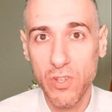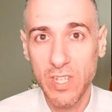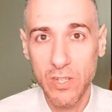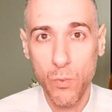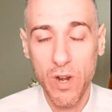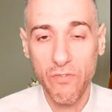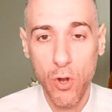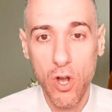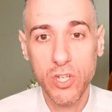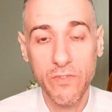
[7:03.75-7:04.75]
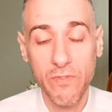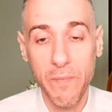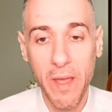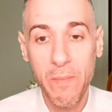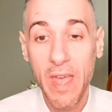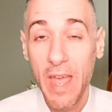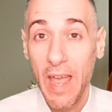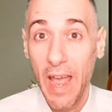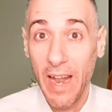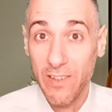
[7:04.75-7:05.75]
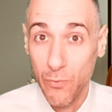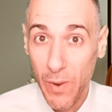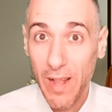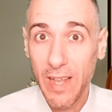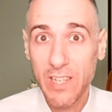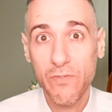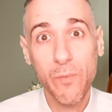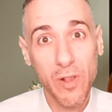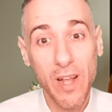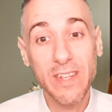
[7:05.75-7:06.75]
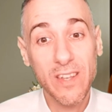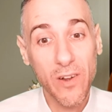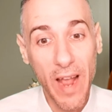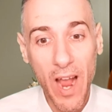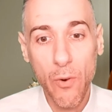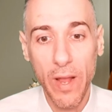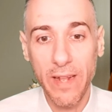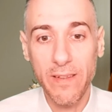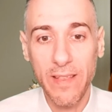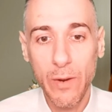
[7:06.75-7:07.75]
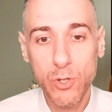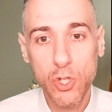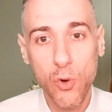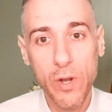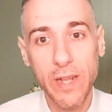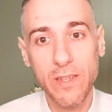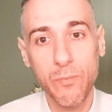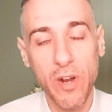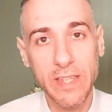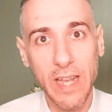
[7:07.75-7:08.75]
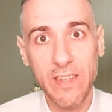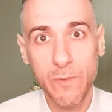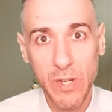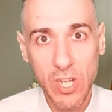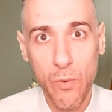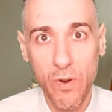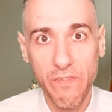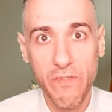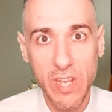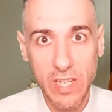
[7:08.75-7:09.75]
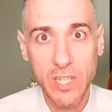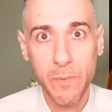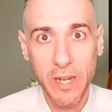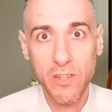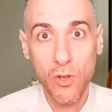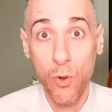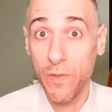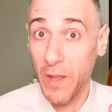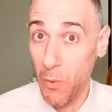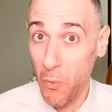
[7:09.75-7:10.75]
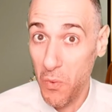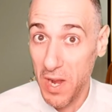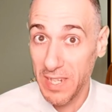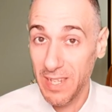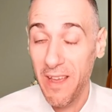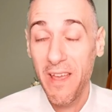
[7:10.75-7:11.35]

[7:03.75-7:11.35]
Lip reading: So this is one of caution from them, and as well as from clients on our end. They were shorting into price gains, especially at 150, anticipating to hold. They were right.